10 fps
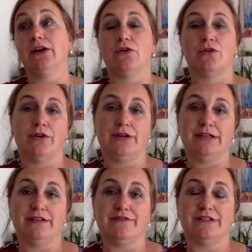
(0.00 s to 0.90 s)
or
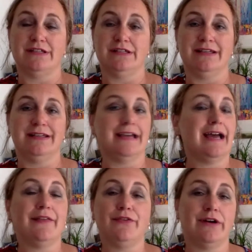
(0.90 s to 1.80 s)
EFT, and I
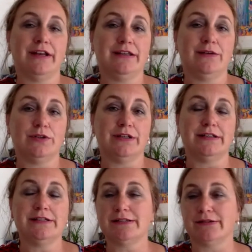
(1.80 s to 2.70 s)
had no idea what that
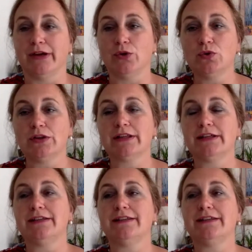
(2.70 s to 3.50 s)
is, so I googled it.